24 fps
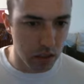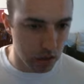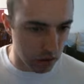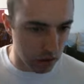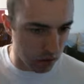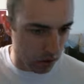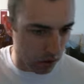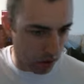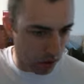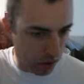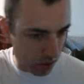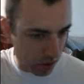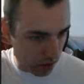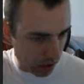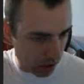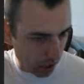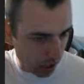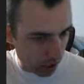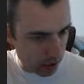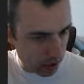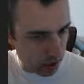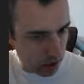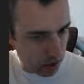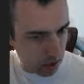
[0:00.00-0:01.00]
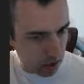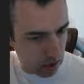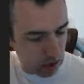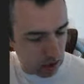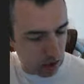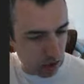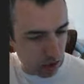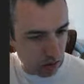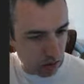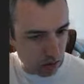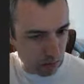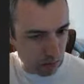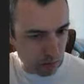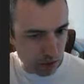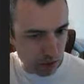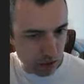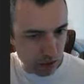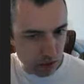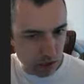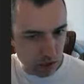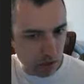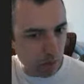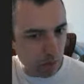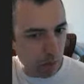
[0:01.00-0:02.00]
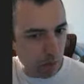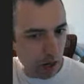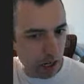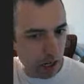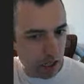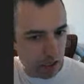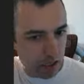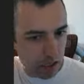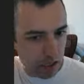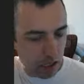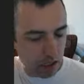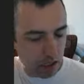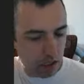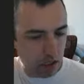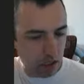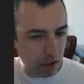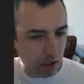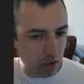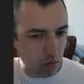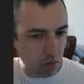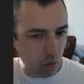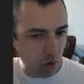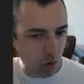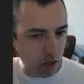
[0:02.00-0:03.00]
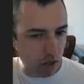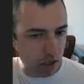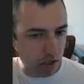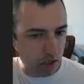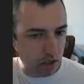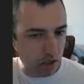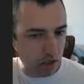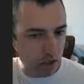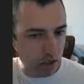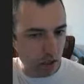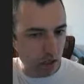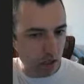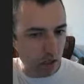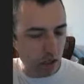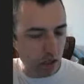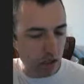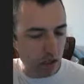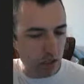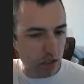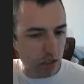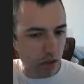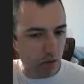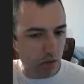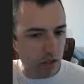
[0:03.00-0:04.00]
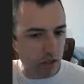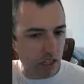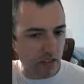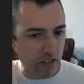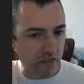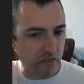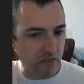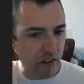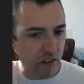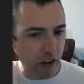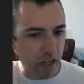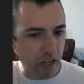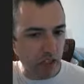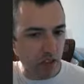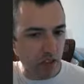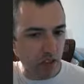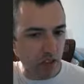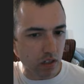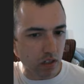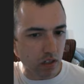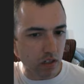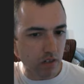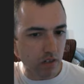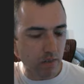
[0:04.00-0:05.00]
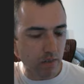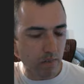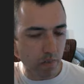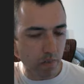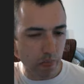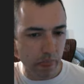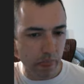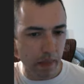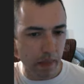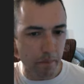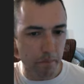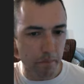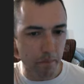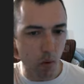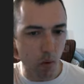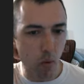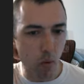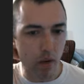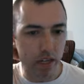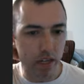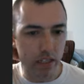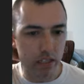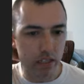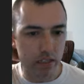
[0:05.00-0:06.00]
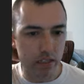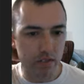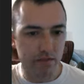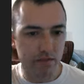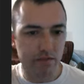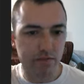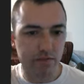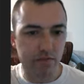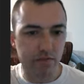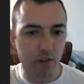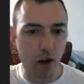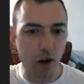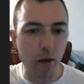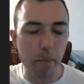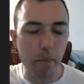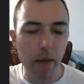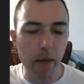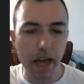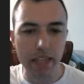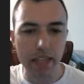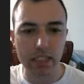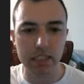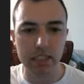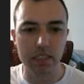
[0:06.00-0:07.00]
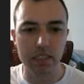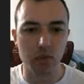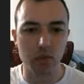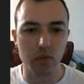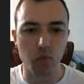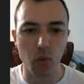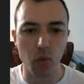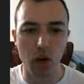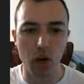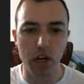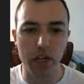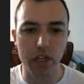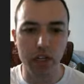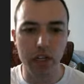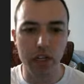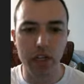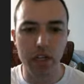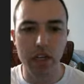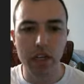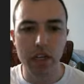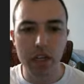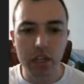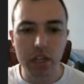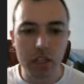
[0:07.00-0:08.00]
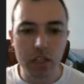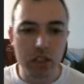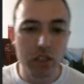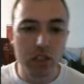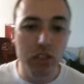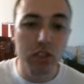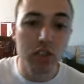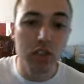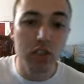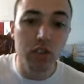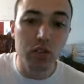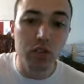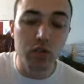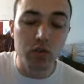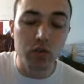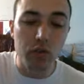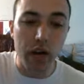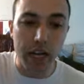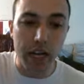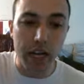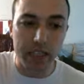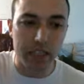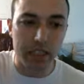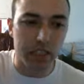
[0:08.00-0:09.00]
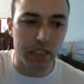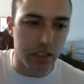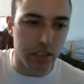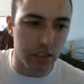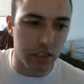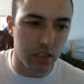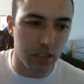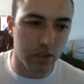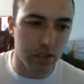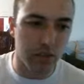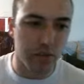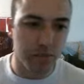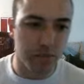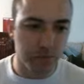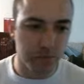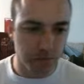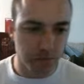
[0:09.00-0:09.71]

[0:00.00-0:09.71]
so this is entity 2's position minus entity 1's. So it's a vector that points from entity 1 to entity 2.